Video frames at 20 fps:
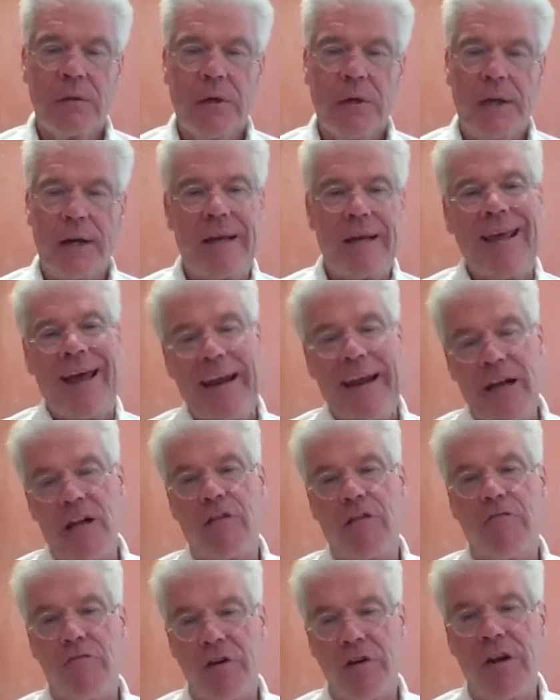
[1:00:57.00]
And at
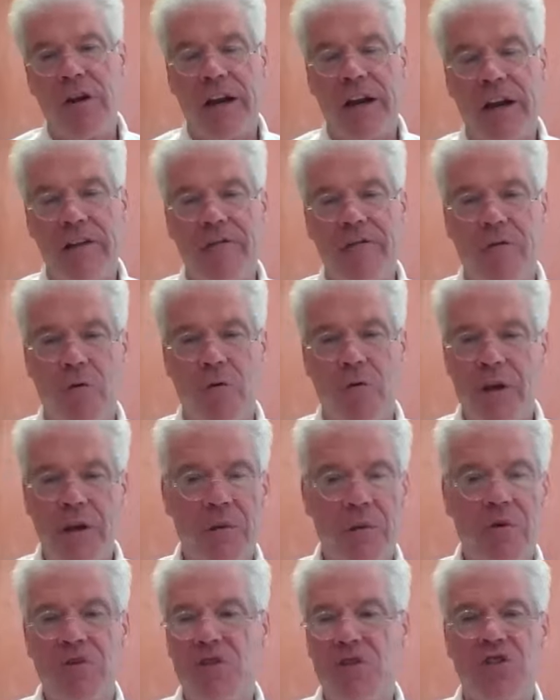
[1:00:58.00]
93, 94,
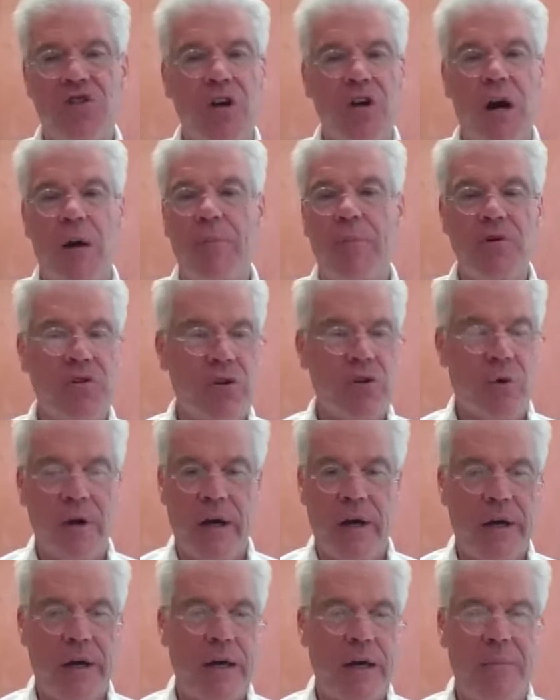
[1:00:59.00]
he was as sharp as you and
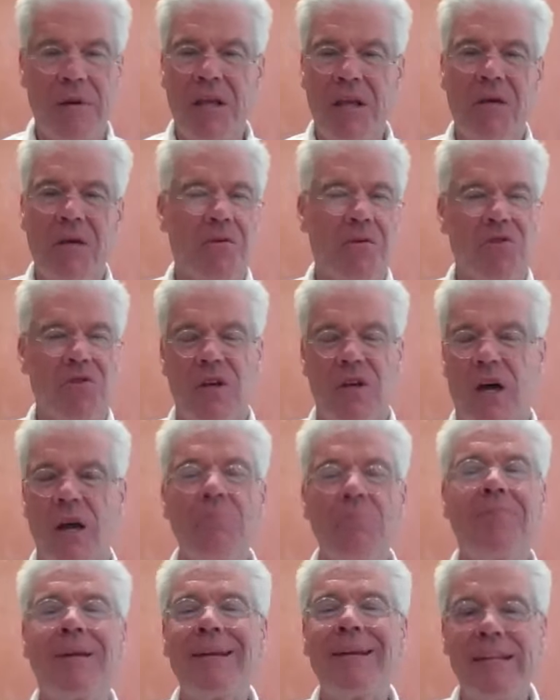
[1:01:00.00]
I. I mean, he was
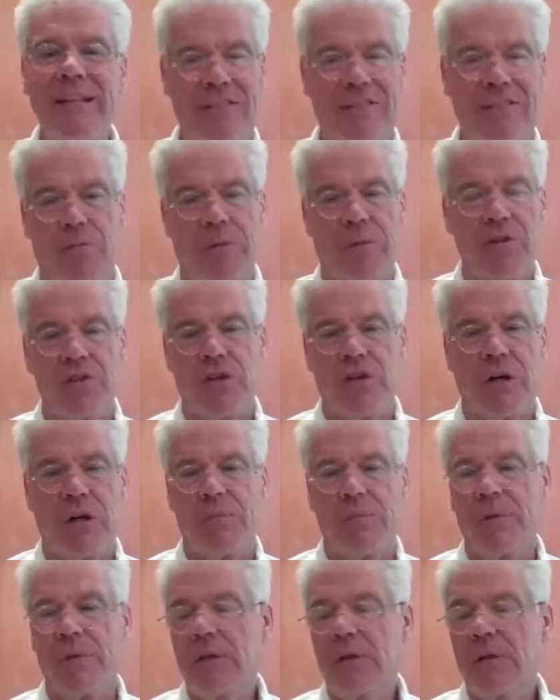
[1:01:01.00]
unbelievably
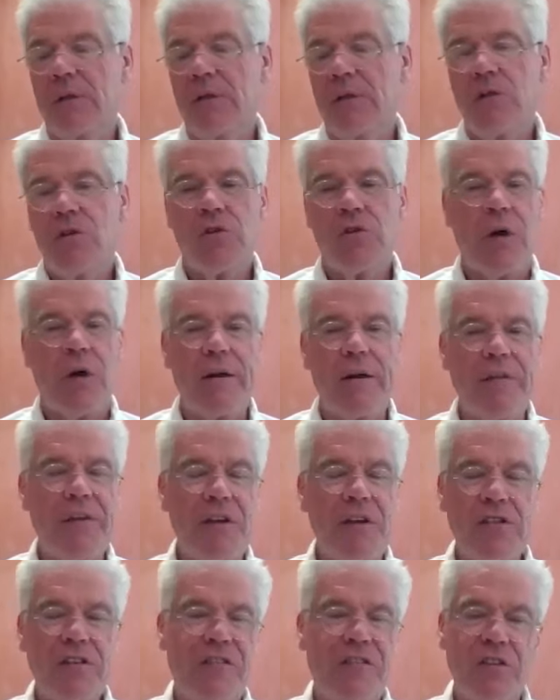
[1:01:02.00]
sharp. So I don't
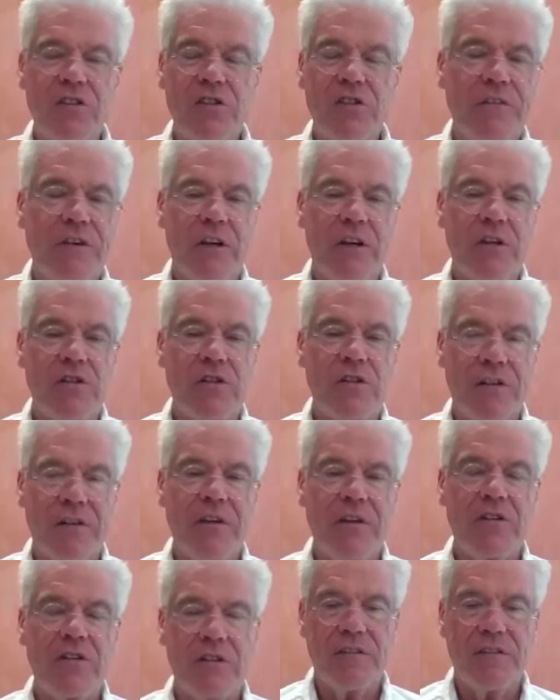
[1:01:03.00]
think it's a function of age. I
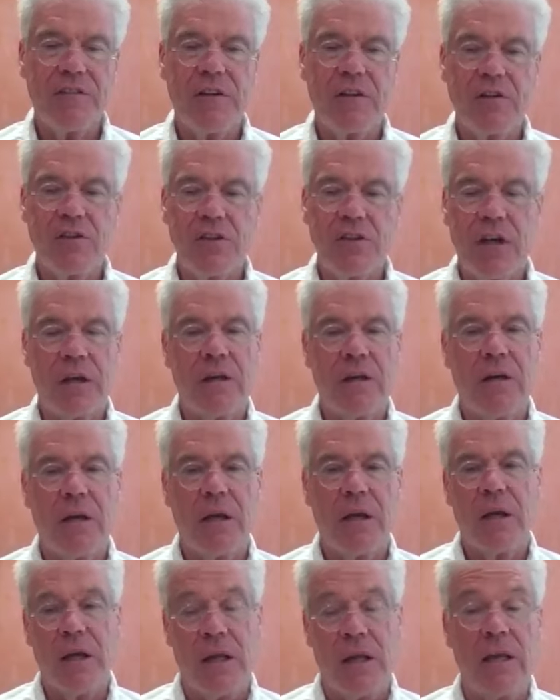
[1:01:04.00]
think function, and
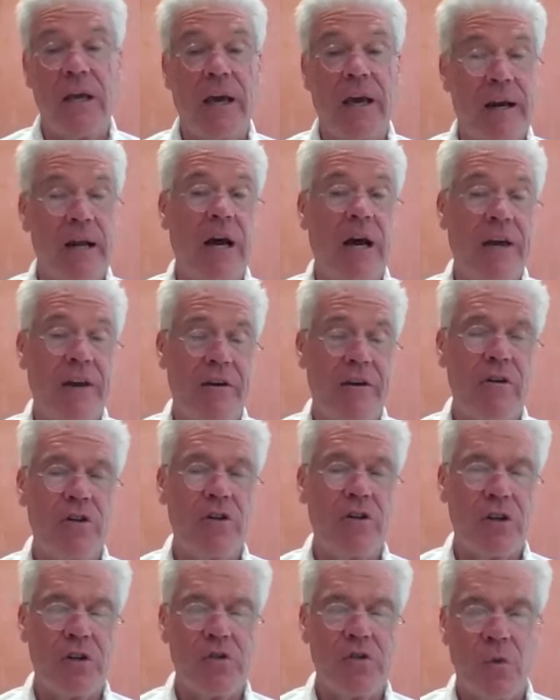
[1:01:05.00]
and he had high
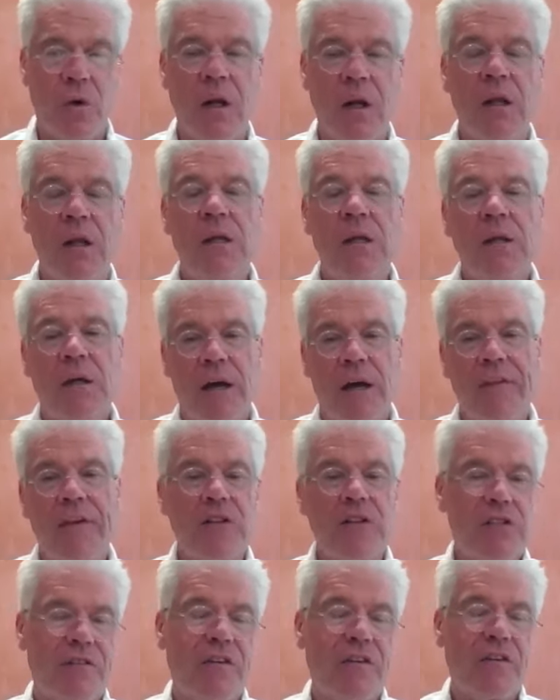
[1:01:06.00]
energy as well. I think
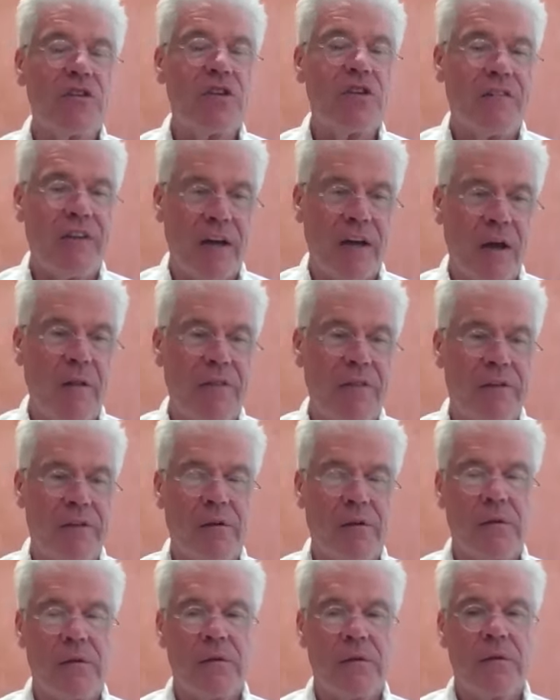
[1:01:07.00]
it's a function of health.
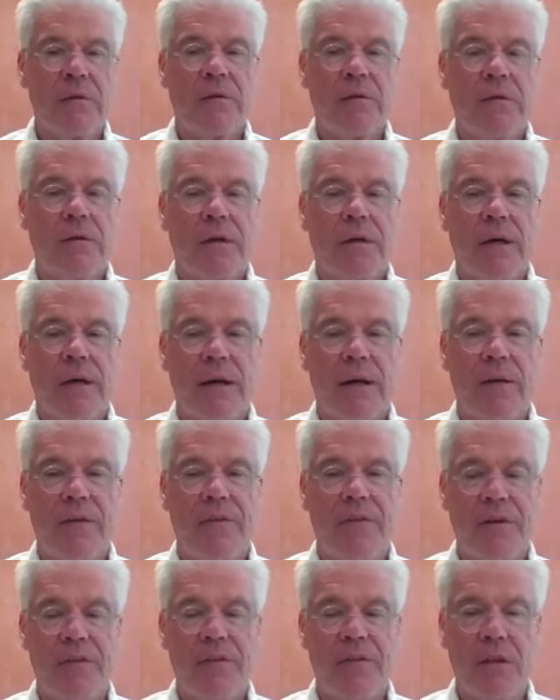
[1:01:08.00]
And I
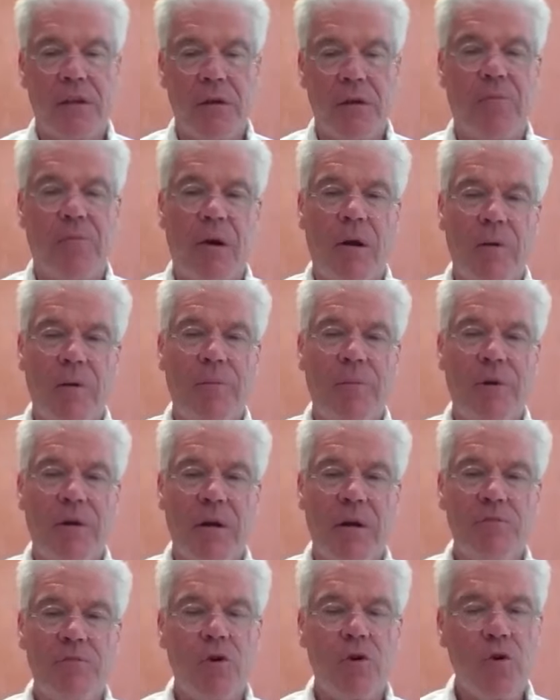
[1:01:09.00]
think then the problem
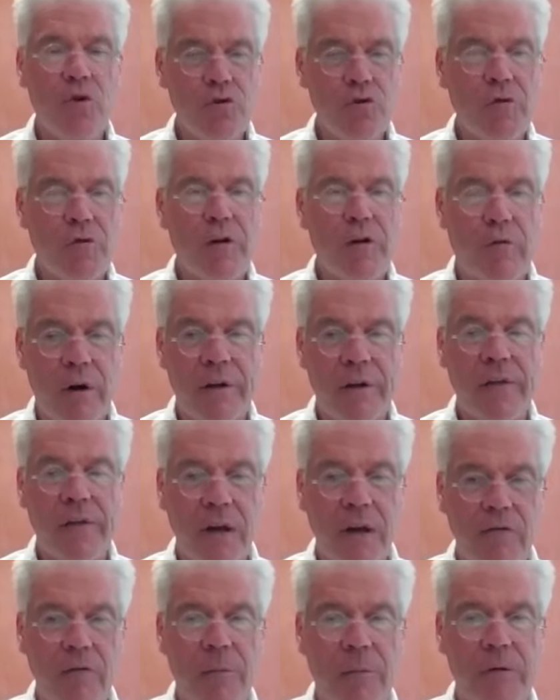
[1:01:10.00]
becomes who's really running the
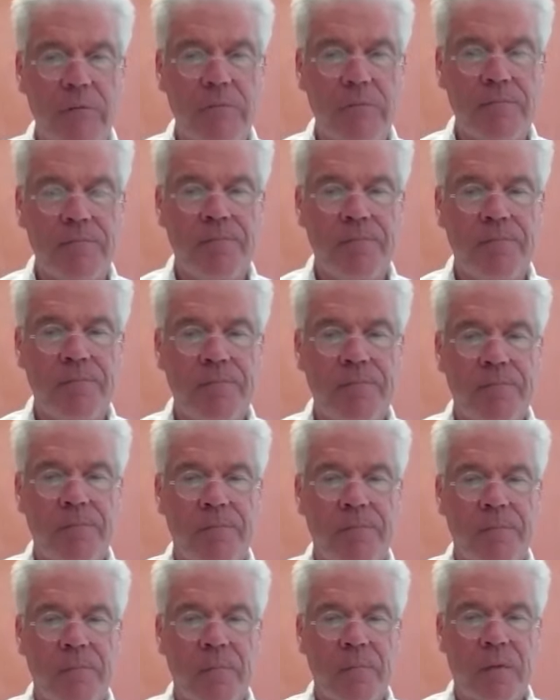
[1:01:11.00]
government.
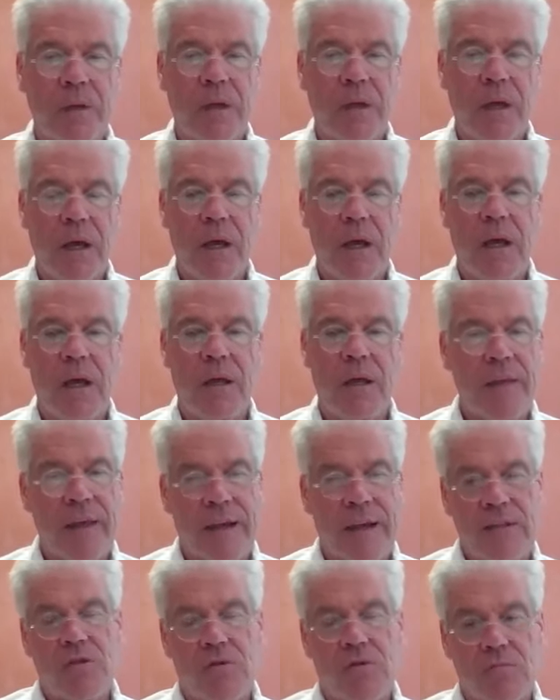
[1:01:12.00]
And
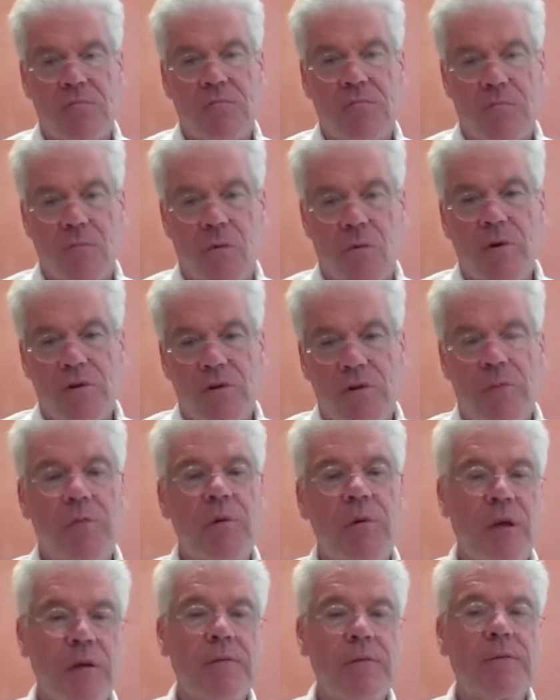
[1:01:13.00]
that's worrisome to
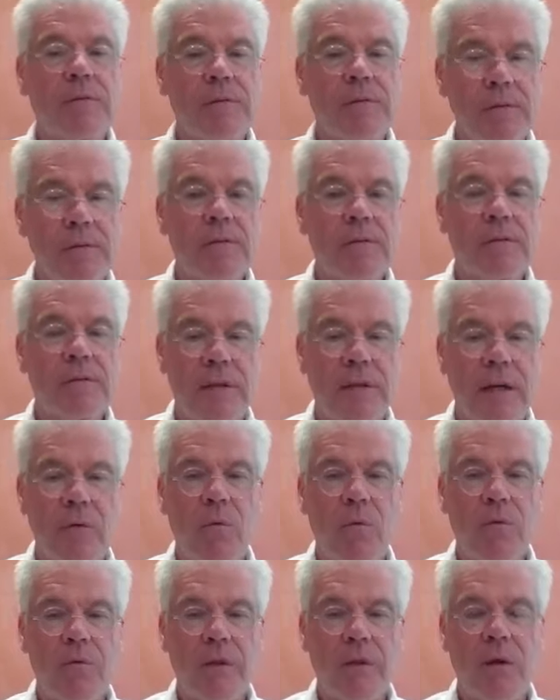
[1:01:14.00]
me. That,
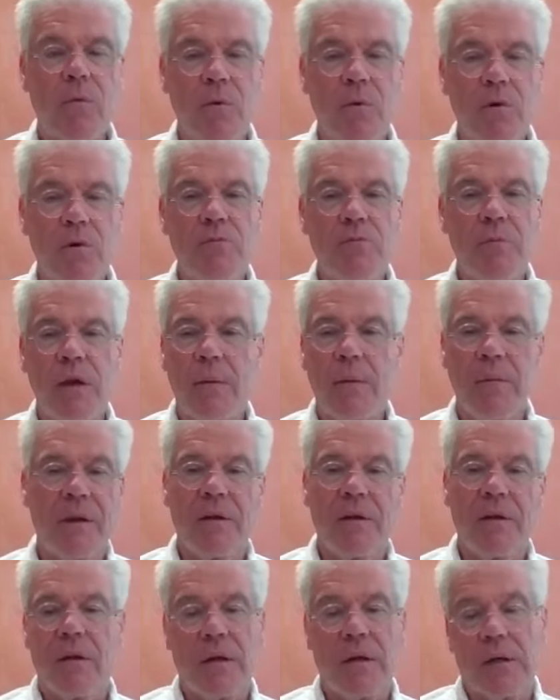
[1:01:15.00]
that worries me. I
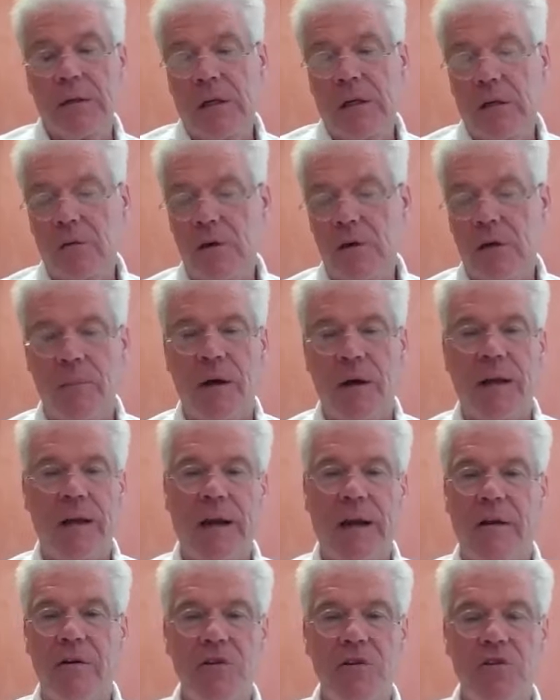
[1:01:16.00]
mean, uh, you know, Kamala
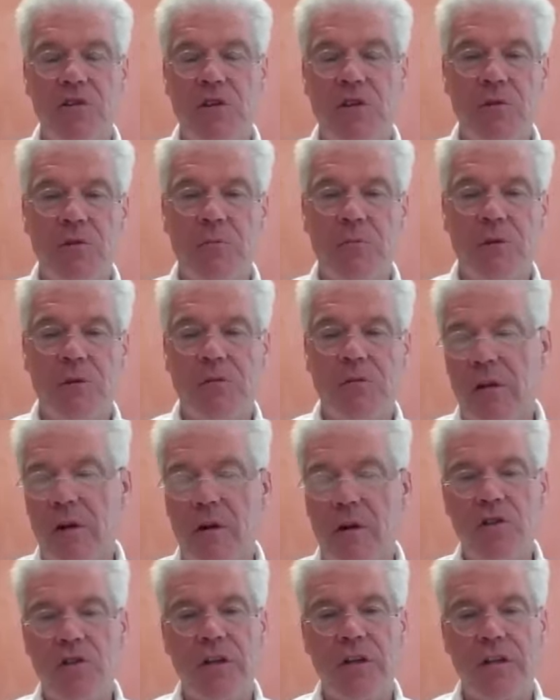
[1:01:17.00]
Harris seems to be
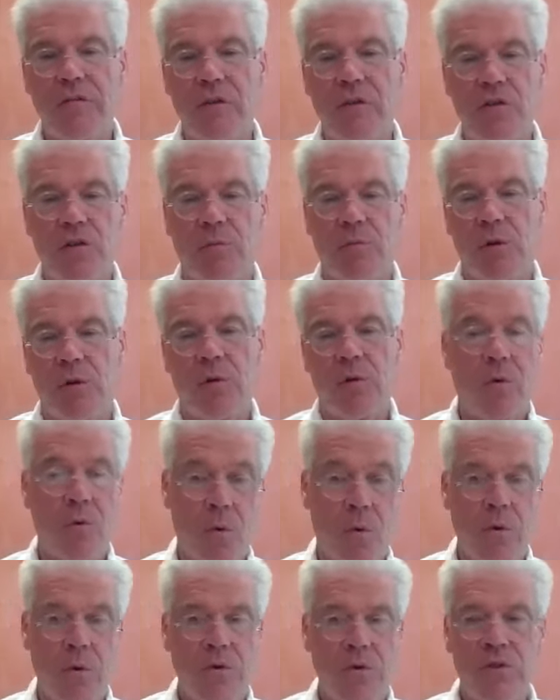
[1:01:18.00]
largely invisible or
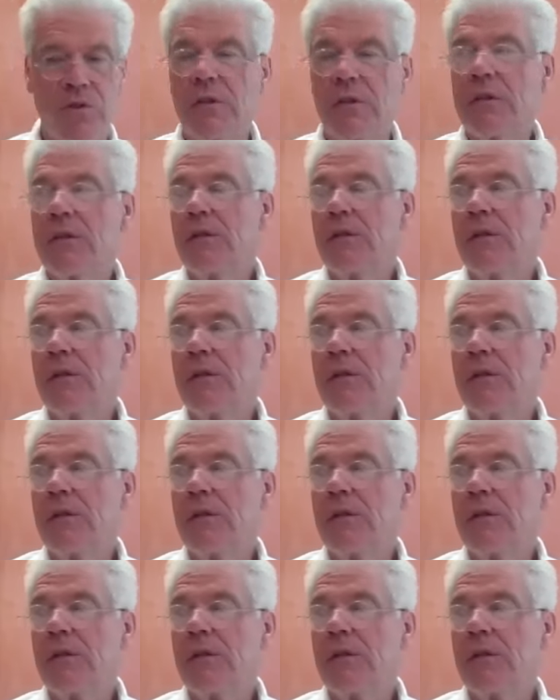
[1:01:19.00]
worse.